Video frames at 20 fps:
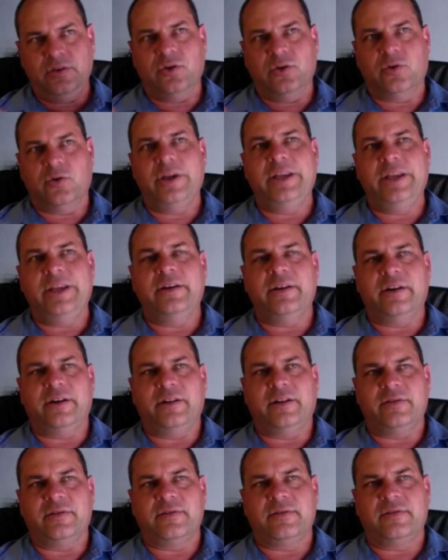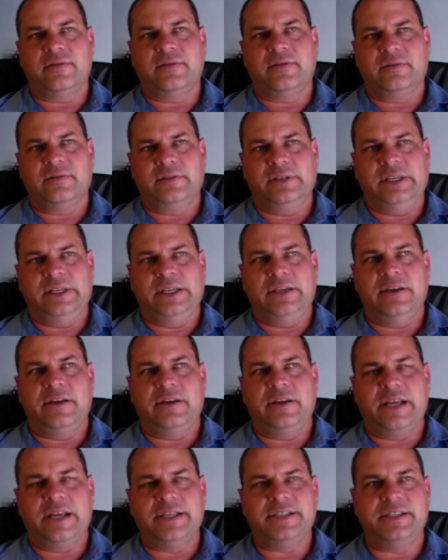inner health, inner
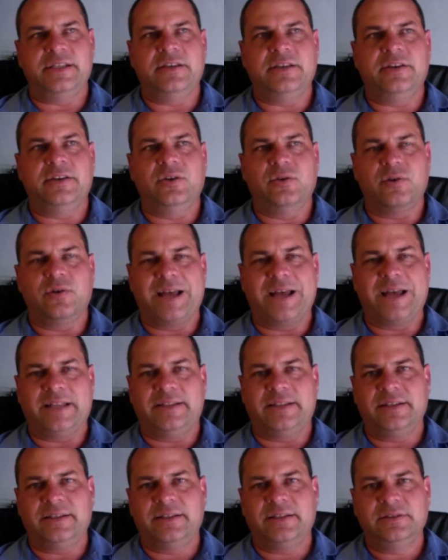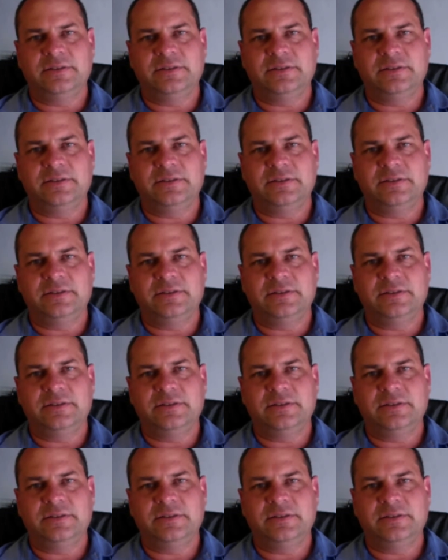as in your gut.